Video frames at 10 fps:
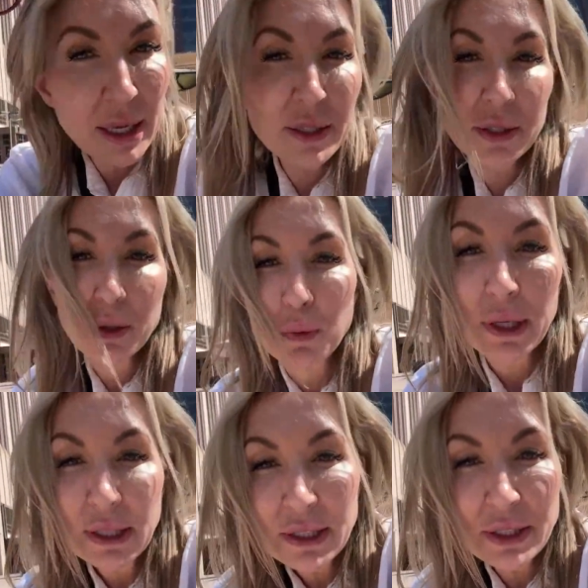so we're
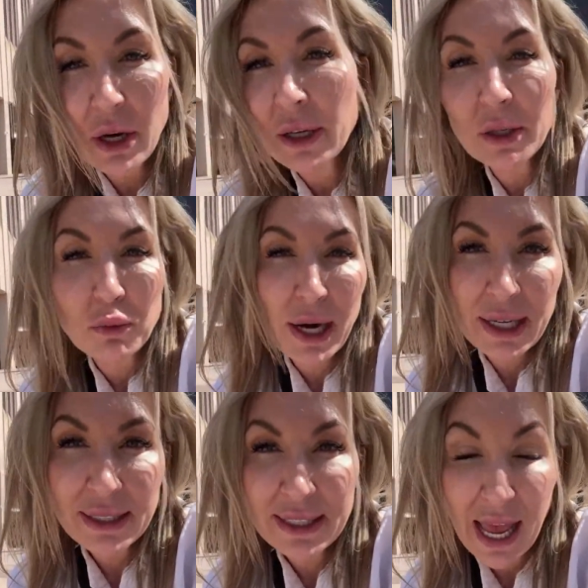gonna start it right
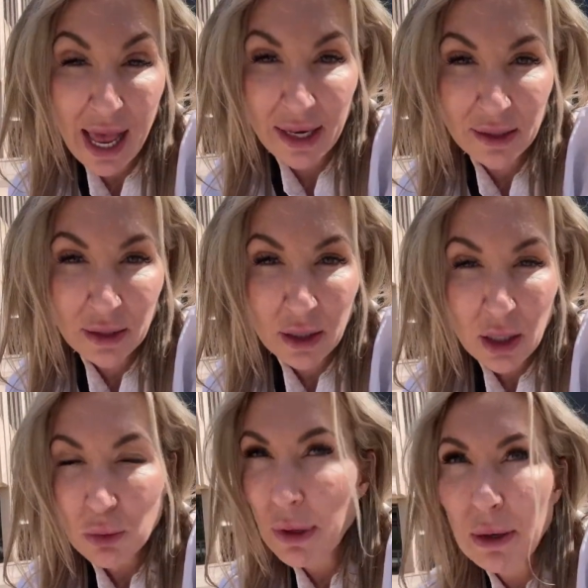at
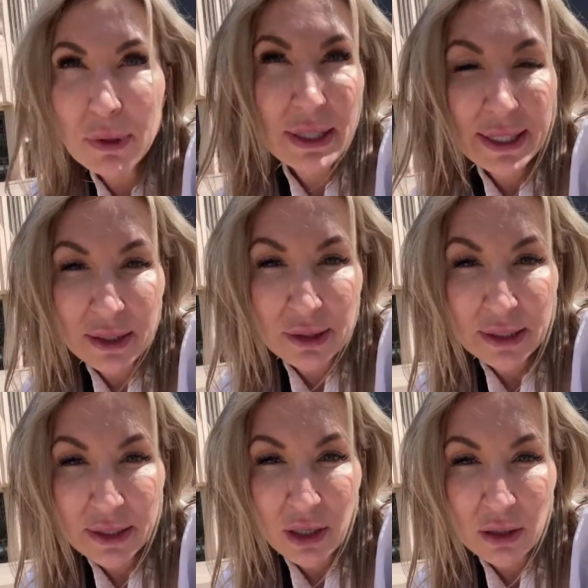10, right when the hearing
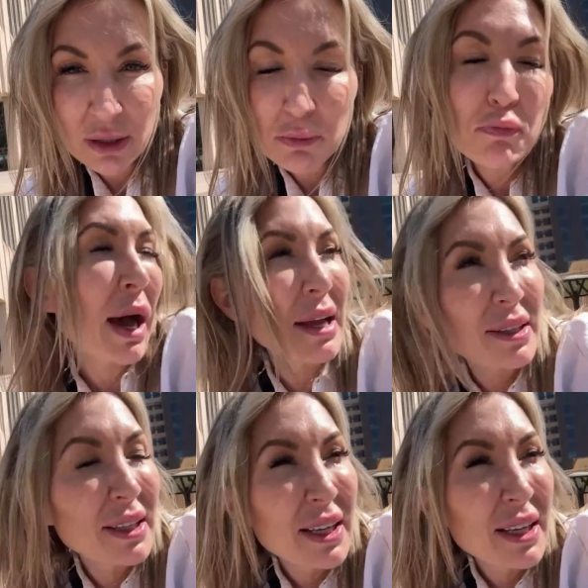starts. But